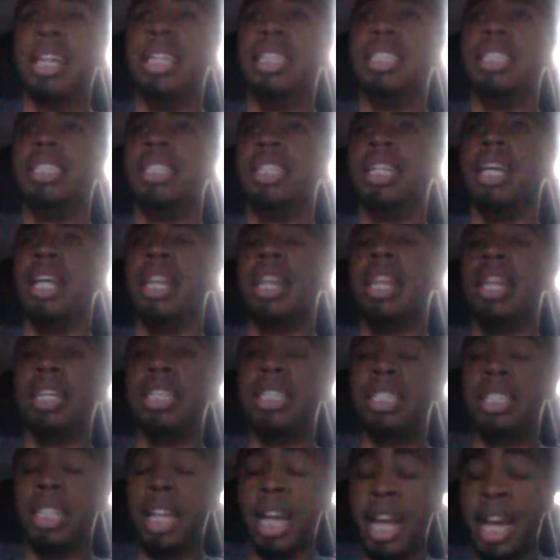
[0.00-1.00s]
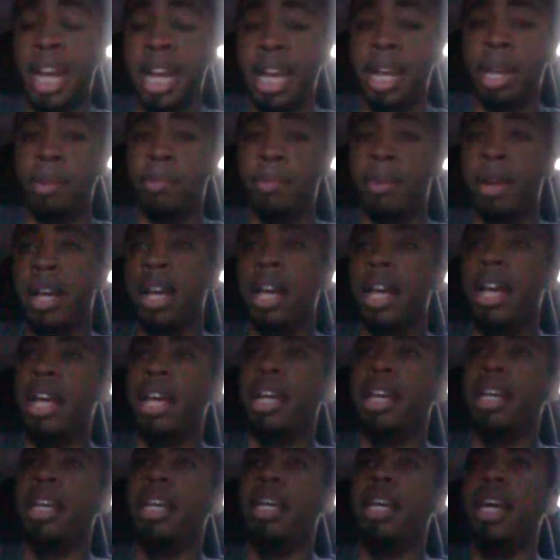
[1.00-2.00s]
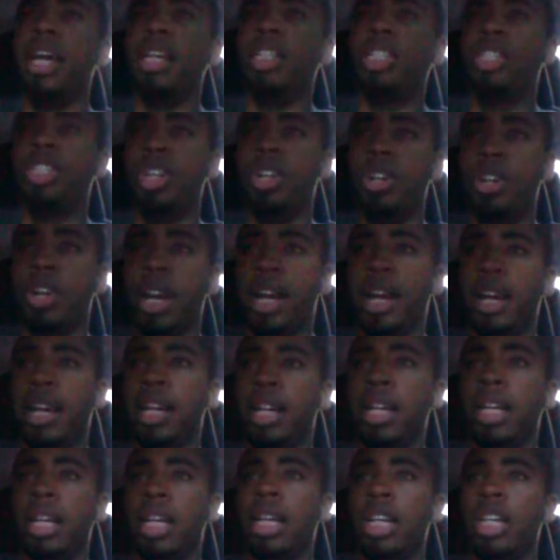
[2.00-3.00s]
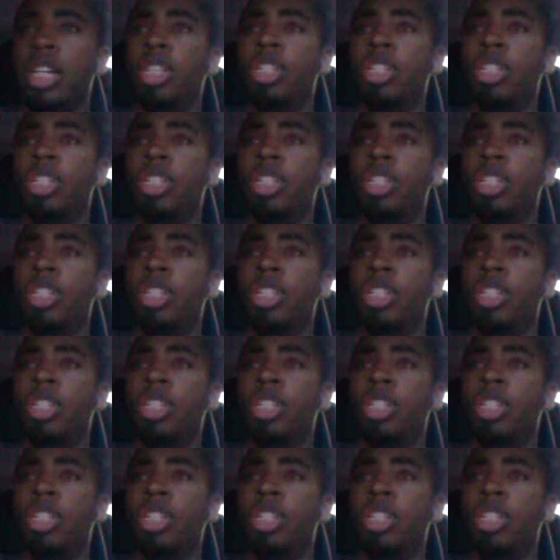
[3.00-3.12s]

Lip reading: is the same yesterday,